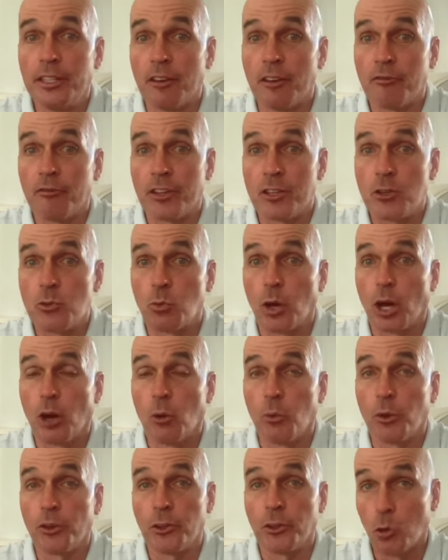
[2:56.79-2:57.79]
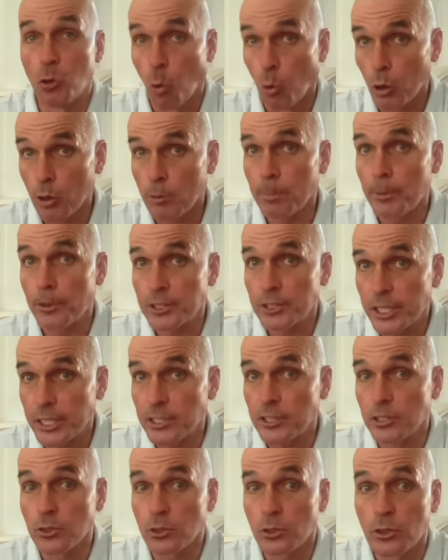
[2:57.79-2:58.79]
that fits well with your
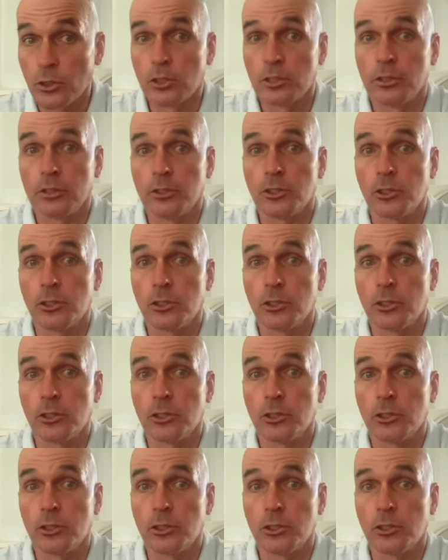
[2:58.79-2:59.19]
particular